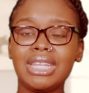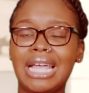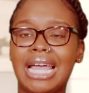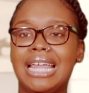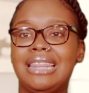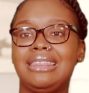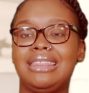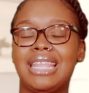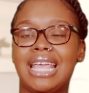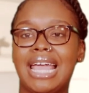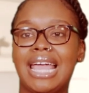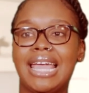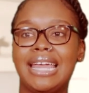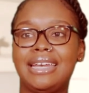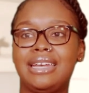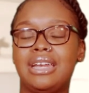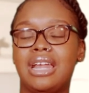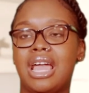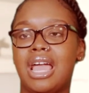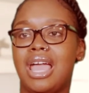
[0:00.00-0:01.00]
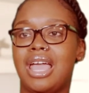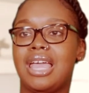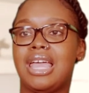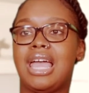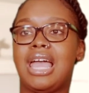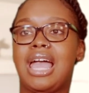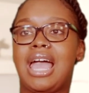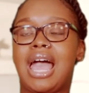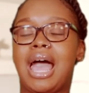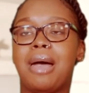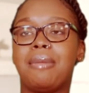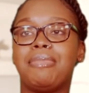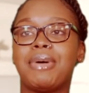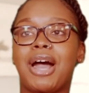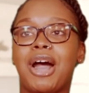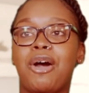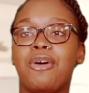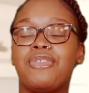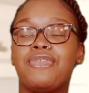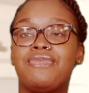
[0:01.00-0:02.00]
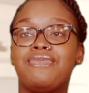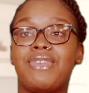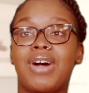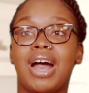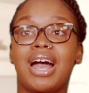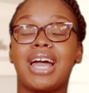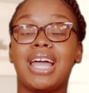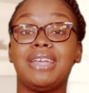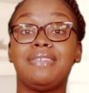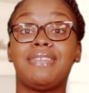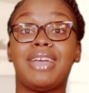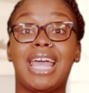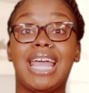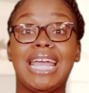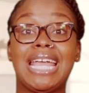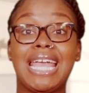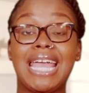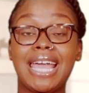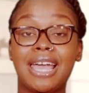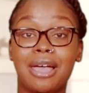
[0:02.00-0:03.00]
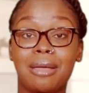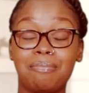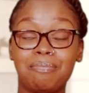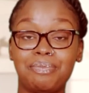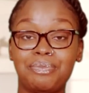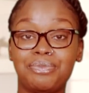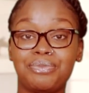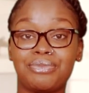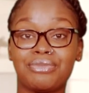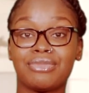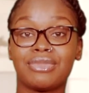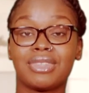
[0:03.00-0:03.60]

And then about 5 a.m.,